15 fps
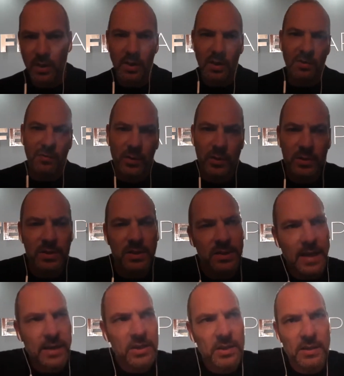versus
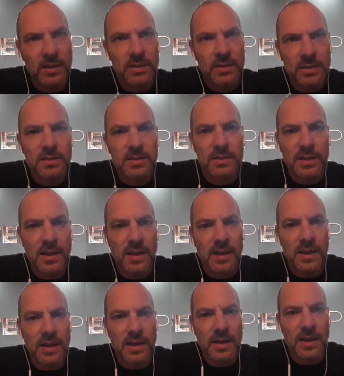actually just saying,
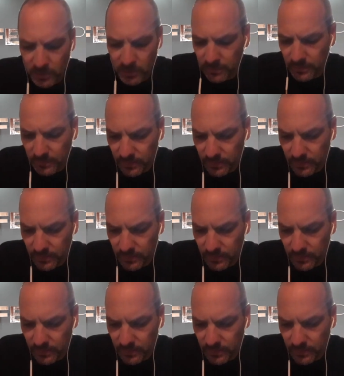hang on,